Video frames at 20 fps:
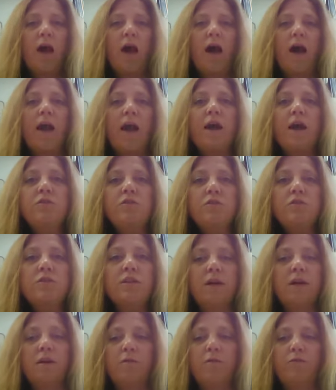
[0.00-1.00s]
I had you
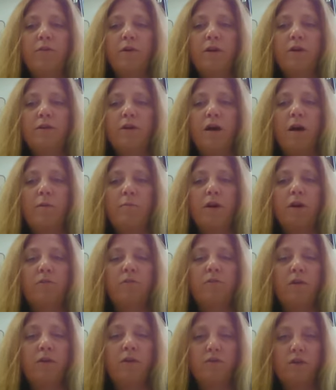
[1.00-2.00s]
sign up for a topic
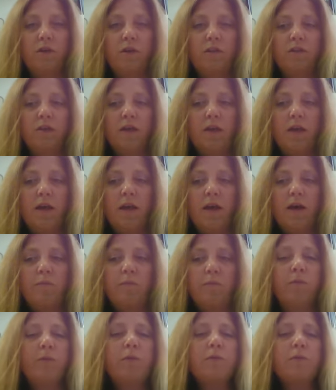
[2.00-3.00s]
of interest,
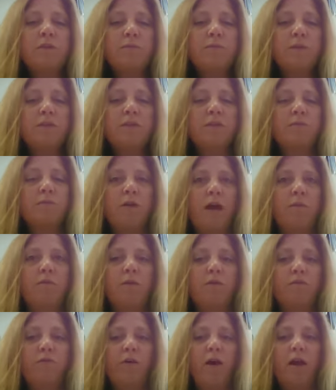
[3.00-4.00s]
but we will spend some time
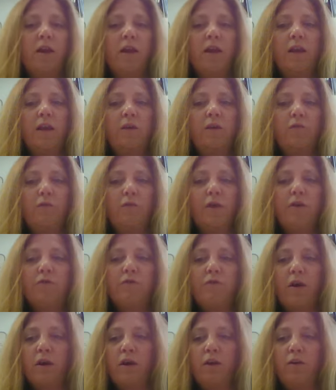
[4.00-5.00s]
defining and
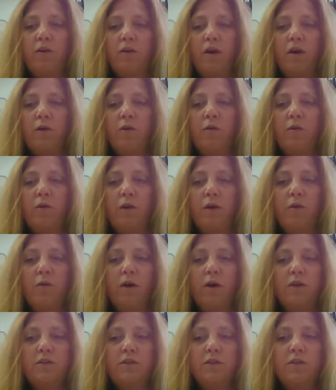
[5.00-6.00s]
redefining your inquiry
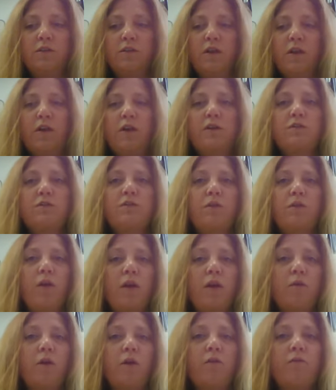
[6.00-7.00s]
questions so
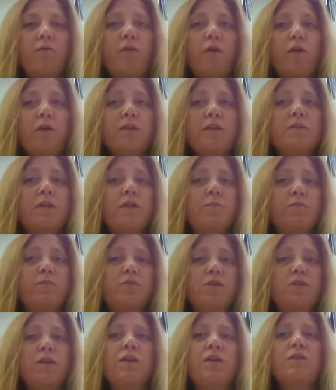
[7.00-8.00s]
that you are focused on a
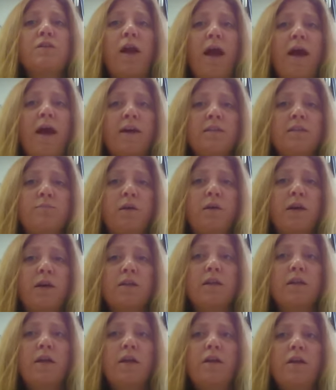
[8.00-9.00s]
particular
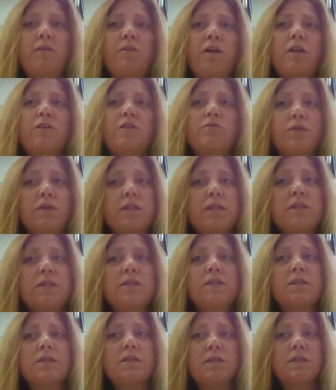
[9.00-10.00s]
aspect that is
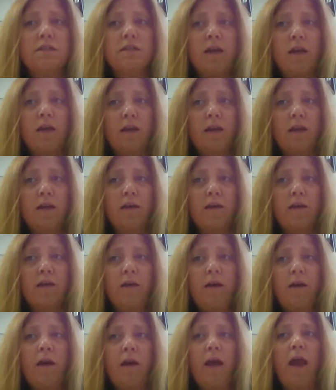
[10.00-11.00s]
realistic to study
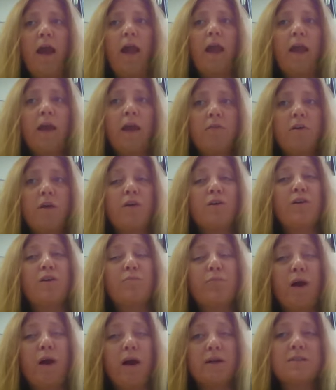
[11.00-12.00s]
and that you
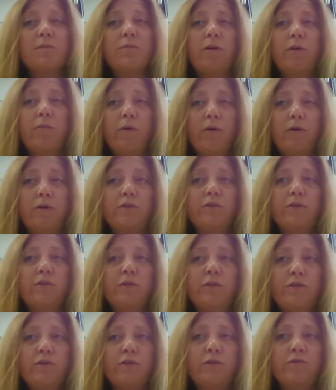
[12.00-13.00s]
could possibly pose
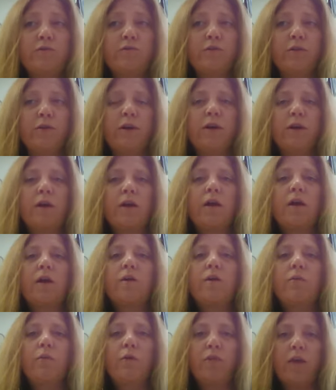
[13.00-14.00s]
solutions for
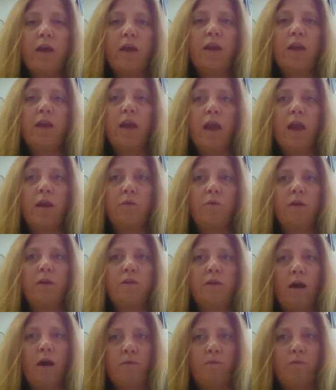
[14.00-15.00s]
within an 8-week
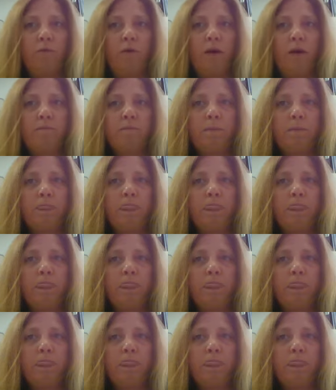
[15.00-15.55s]
time frame.